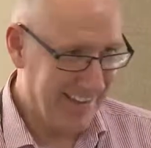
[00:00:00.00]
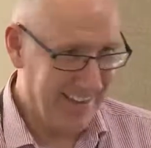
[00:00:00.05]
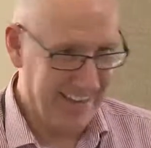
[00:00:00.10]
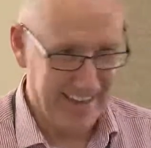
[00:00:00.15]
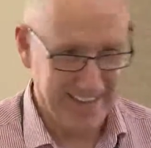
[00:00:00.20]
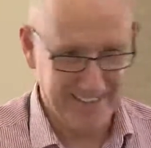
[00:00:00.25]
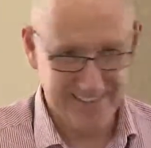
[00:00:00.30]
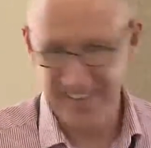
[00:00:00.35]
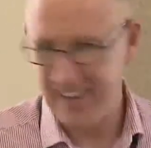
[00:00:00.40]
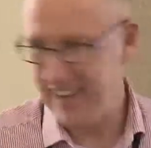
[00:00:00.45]

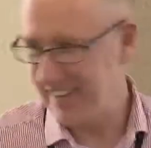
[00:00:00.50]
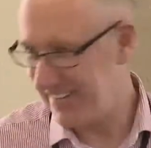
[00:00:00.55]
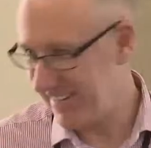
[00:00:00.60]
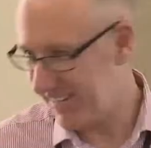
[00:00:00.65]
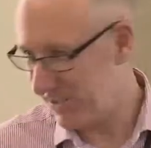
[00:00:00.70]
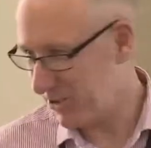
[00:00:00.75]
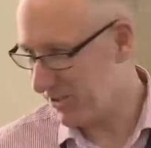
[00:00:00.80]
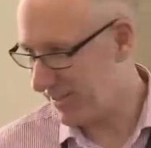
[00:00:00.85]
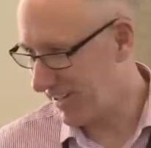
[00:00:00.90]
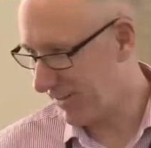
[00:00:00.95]
at a
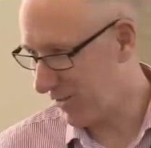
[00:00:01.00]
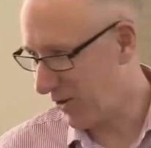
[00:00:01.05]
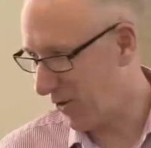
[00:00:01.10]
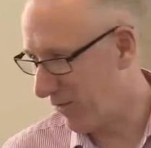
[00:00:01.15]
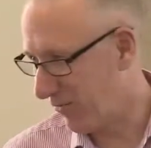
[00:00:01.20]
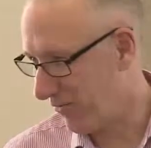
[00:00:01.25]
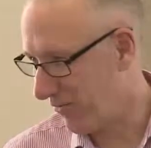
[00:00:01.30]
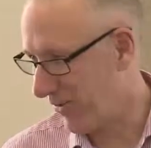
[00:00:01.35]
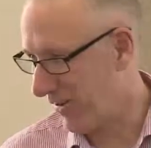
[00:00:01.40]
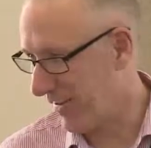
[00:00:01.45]
digital
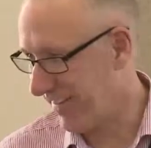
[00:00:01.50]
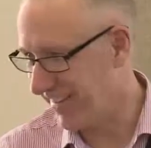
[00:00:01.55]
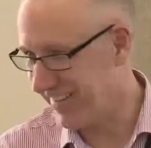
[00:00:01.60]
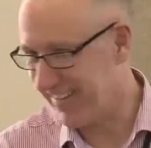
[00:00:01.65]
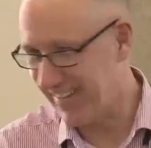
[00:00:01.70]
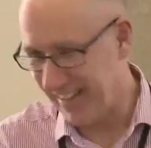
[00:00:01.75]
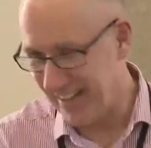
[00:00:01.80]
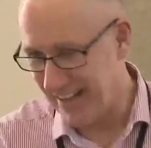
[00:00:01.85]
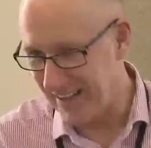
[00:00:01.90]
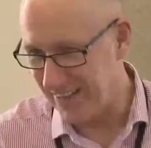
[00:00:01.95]

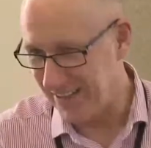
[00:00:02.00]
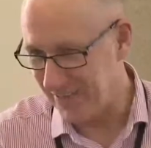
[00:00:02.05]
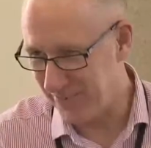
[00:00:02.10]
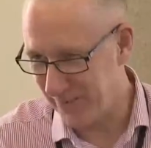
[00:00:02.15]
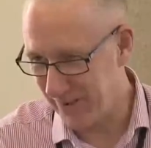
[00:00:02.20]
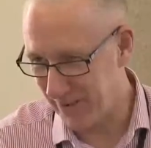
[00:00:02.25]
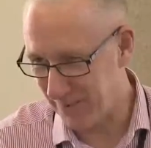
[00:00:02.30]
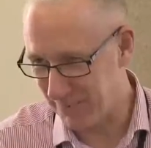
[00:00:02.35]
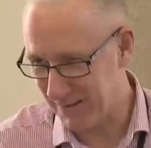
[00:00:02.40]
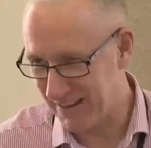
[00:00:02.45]
conference, the
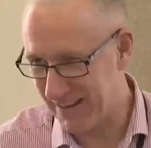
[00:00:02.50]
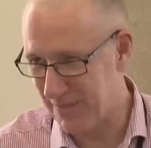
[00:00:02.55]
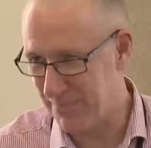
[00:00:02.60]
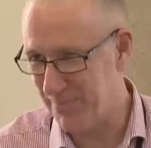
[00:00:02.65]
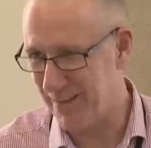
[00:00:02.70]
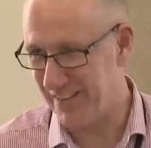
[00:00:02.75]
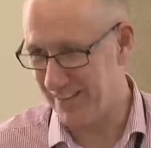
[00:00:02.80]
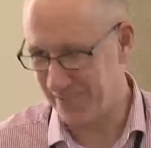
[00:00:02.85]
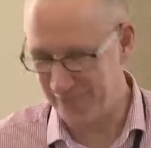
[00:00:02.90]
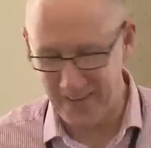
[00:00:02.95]
film clip
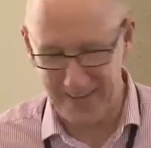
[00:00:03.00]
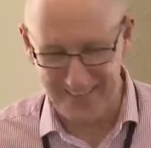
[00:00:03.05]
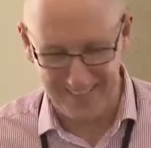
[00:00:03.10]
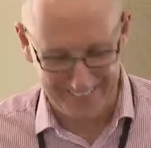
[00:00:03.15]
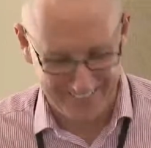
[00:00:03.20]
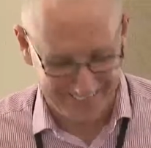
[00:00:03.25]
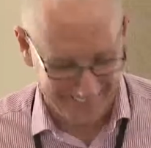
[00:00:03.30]
has failed